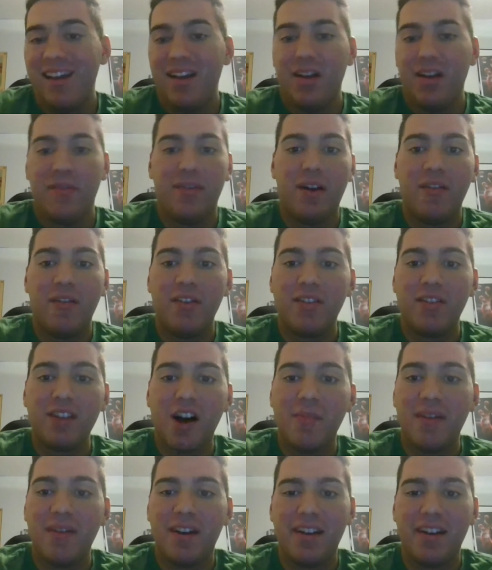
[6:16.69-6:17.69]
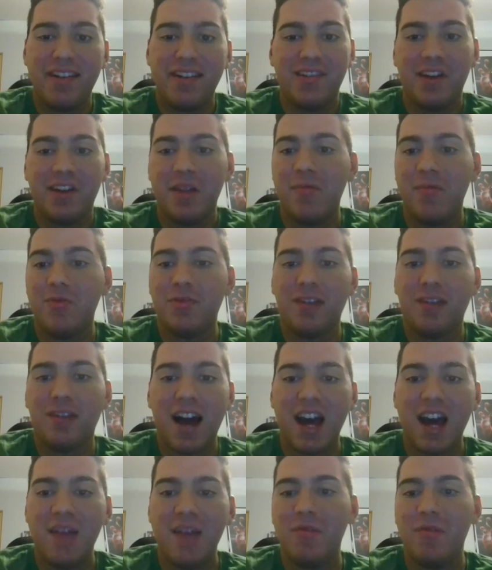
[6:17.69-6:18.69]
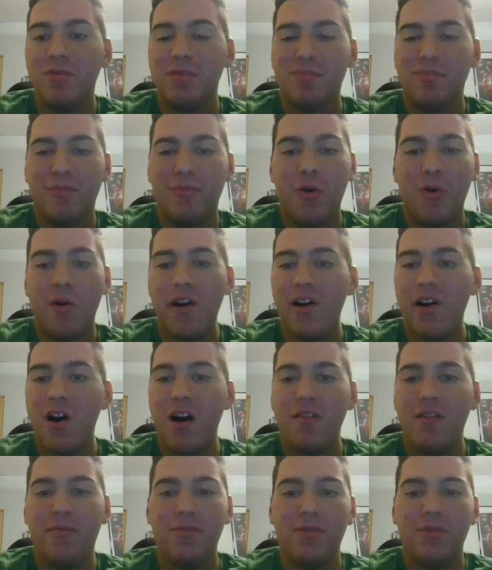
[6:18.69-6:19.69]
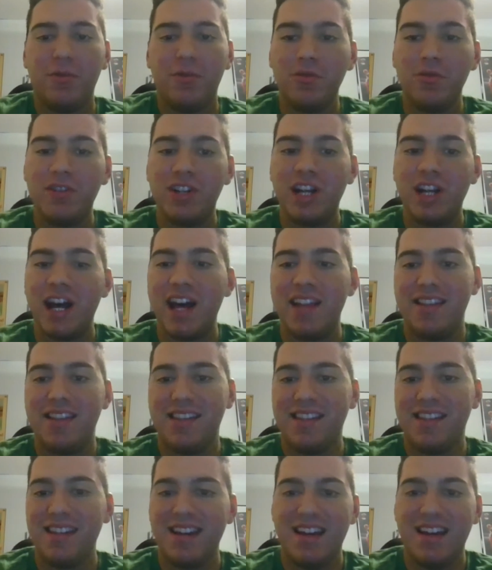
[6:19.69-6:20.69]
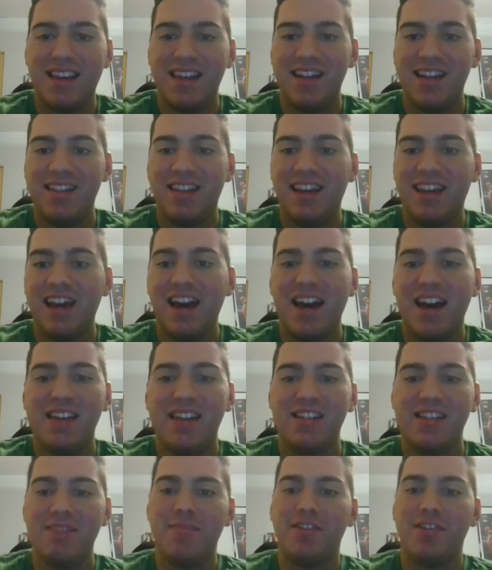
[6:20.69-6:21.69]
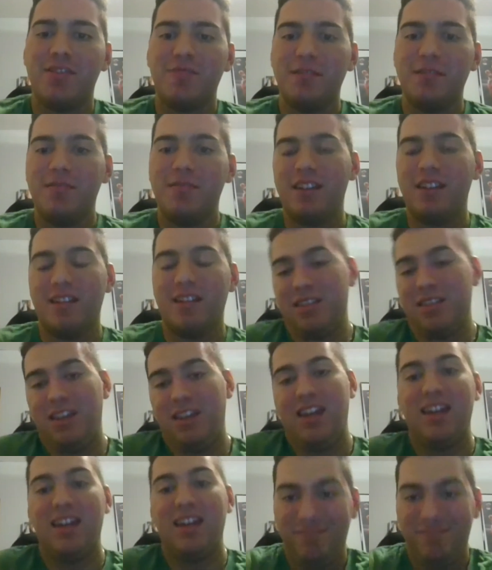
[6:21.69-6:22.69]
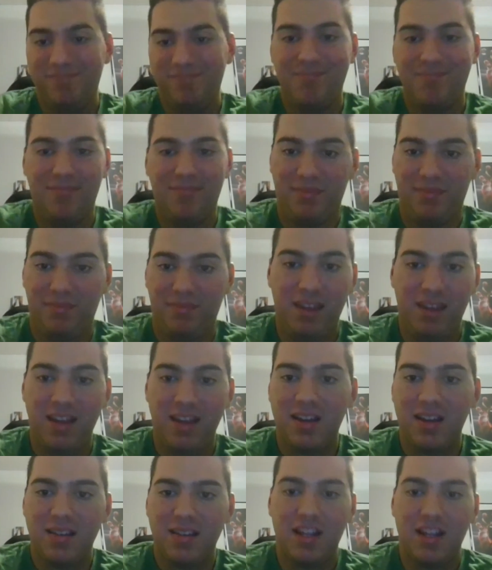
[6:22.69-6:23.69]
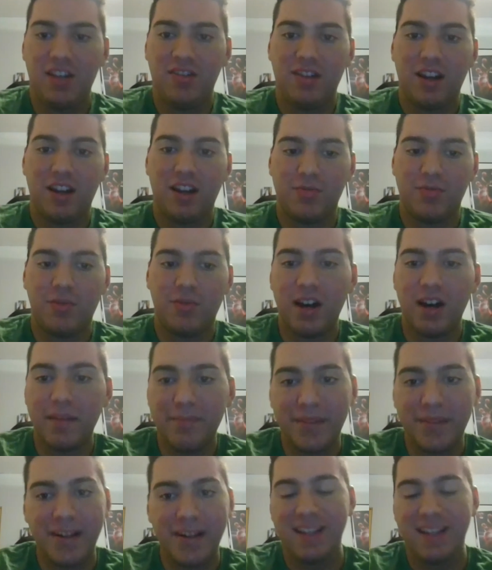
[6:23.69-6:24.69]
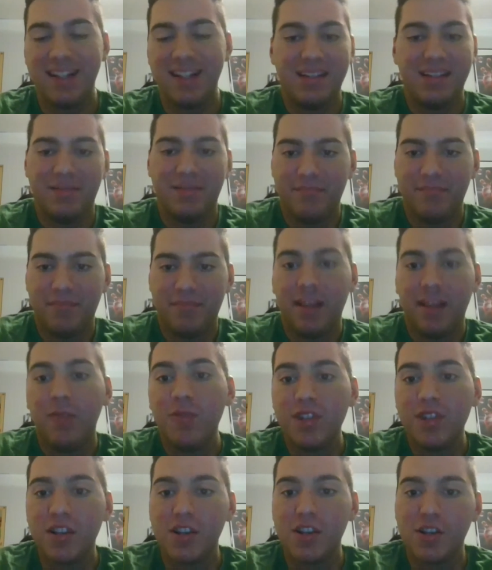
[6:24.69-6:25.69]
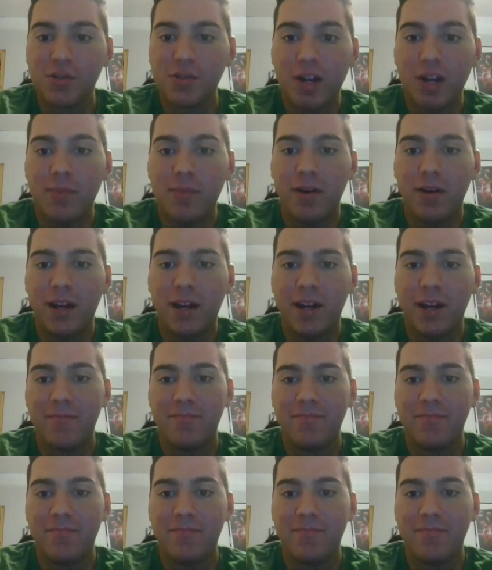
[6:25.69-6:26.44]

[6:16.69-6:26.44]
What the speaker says: If you ever saw me on Instagram, I was hype. I was going off in the group chats. They say, this is going to be a sweep. The Lakers say, technically you guys won, but it wasn't a sweep, okay?